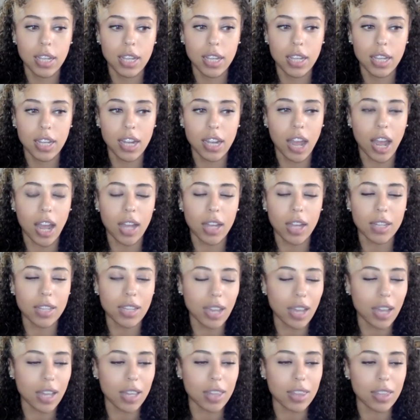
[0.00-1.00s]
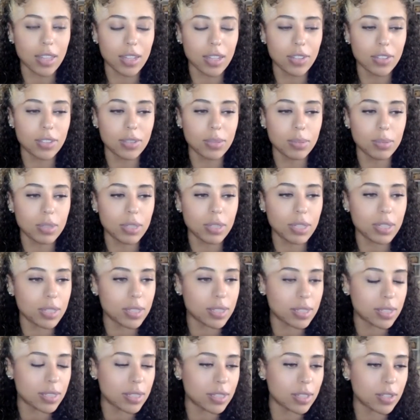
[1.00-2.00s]
I think ultimately
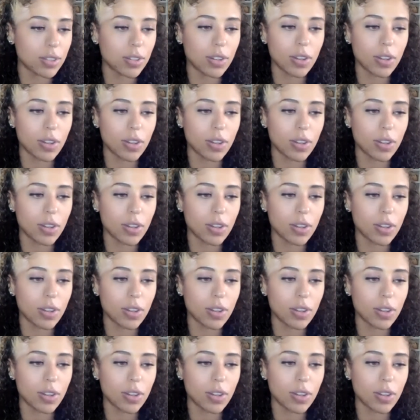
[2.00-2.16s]
it's,